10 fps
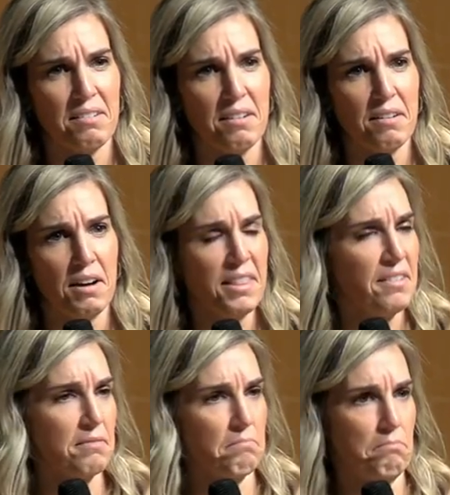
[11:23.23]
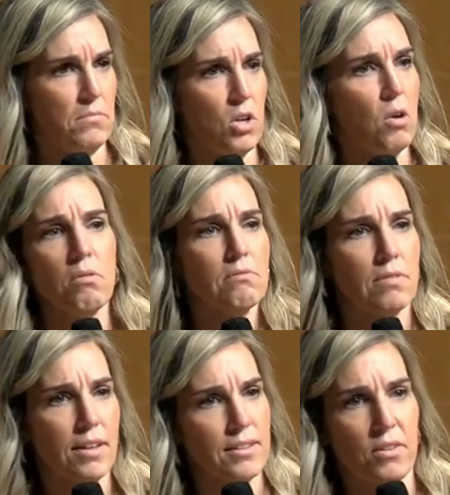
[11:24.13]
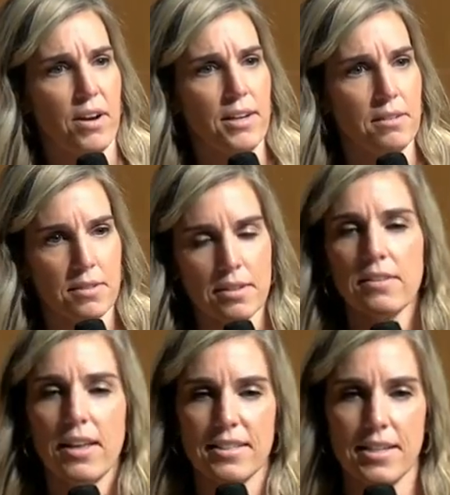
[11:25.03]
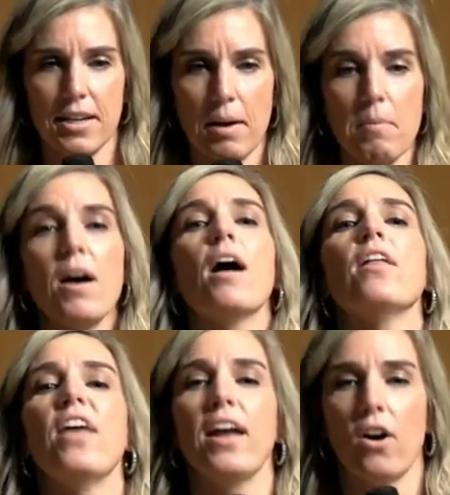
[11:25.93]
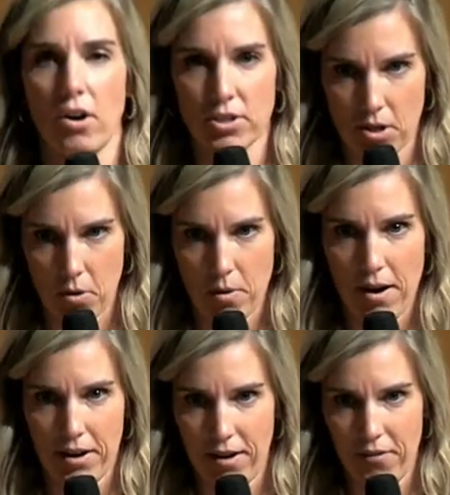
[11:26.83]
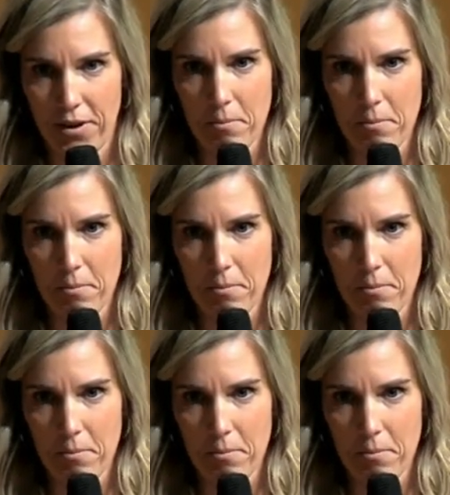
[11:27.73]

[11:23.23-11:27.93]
I th- no, I think they're fine. They stand up. They also are covered in,